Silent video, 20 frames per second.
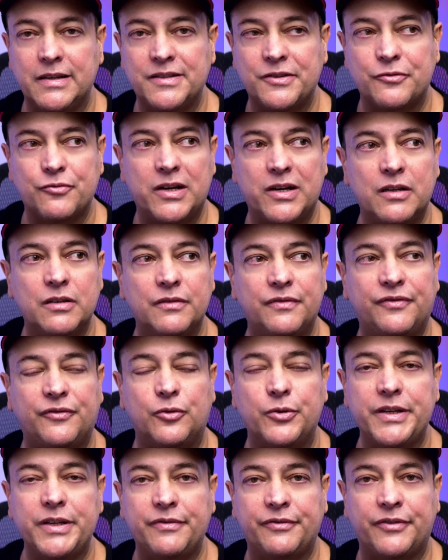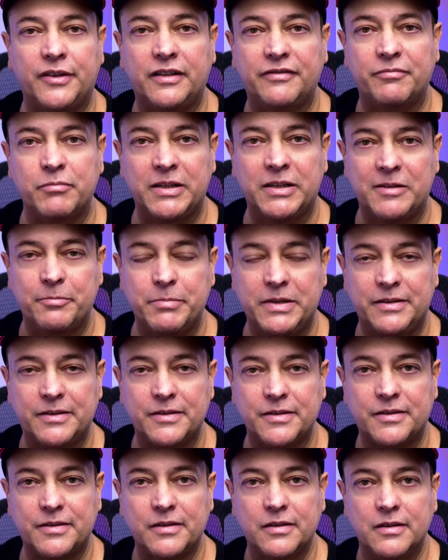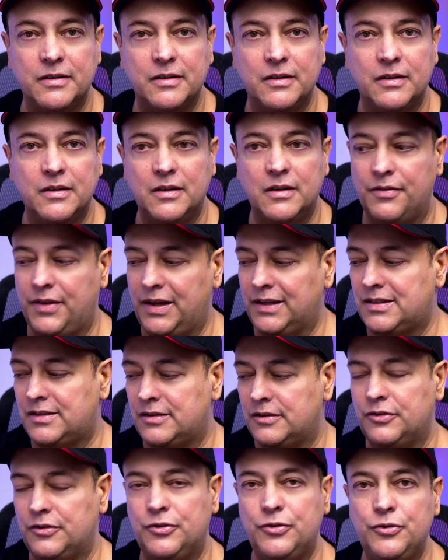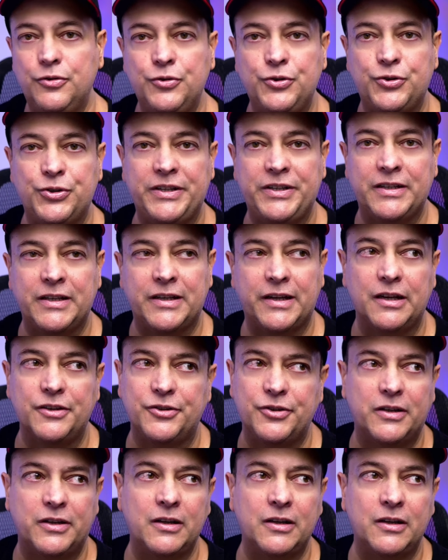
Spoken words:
is around 45 millimeters. That's usually the case.